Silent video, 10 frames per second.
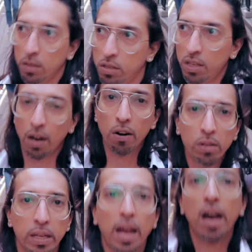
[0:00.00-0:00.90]
See,
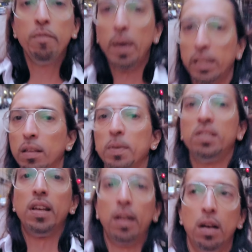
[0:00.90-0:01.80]
currently I've picked up a
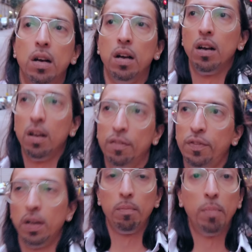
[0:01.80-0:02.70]
set
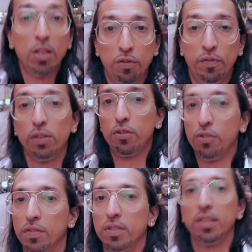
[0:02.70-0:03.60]
of a bunch of
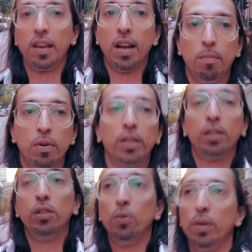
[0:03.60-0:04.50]
filters for this camera,
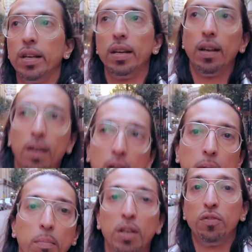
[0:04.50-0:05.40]
including
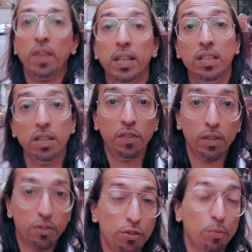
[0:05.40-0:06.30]
a bunch of ND
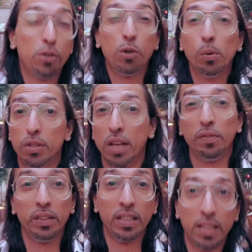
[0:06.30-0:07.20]
filters, which you will
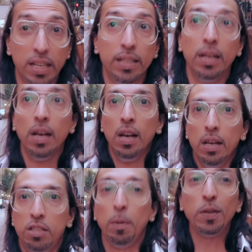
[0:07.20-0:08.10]
definitely need.
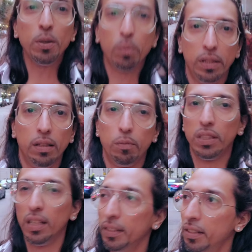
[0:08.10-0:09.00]
Especially with
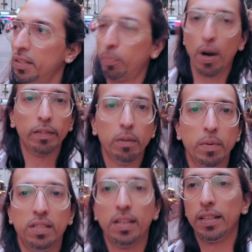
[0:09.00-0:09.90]
London, the
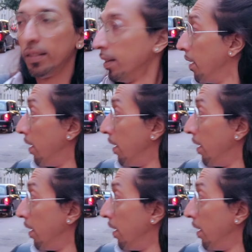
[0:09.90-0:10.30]
problem is that